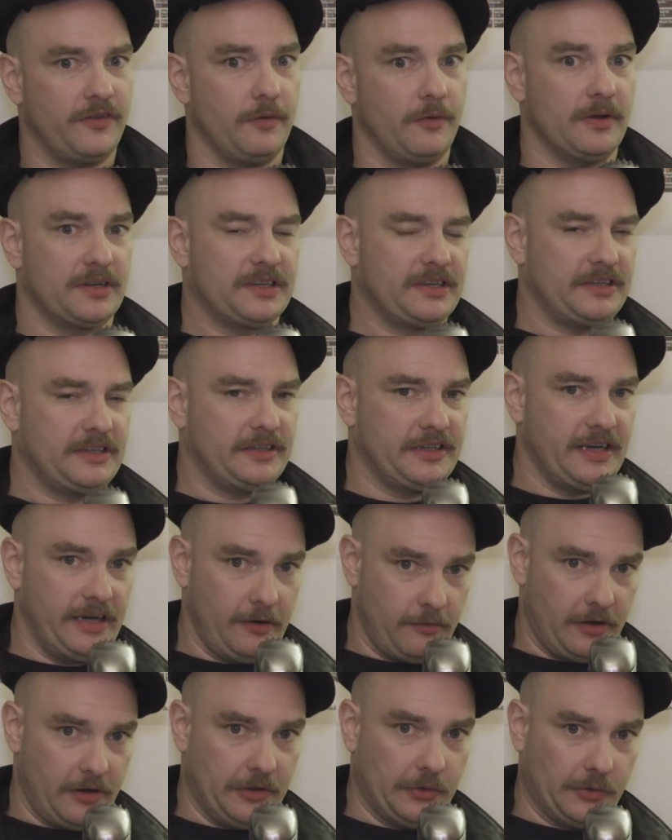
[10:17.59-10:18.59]

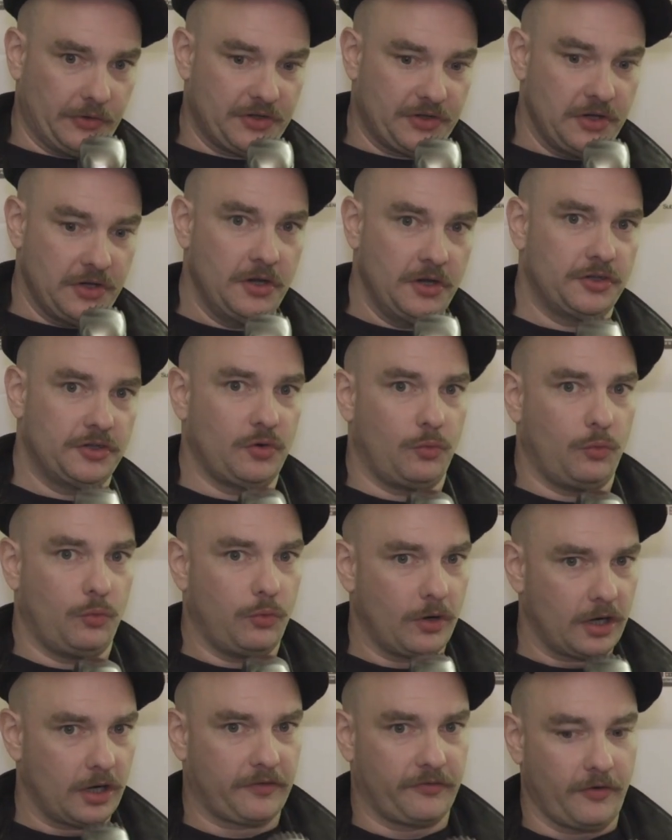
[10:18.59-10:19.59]
materials to
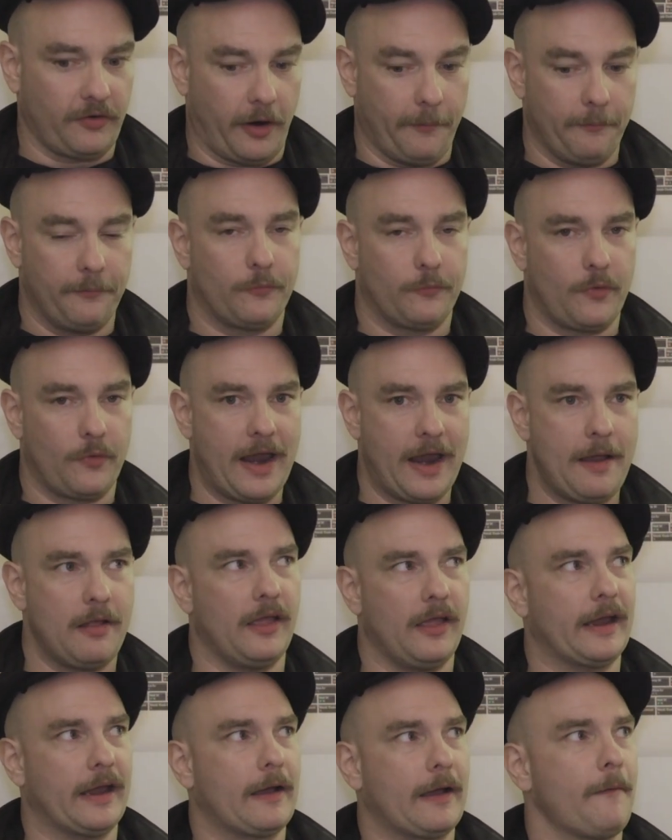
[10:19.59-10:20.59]
work from, right? Like,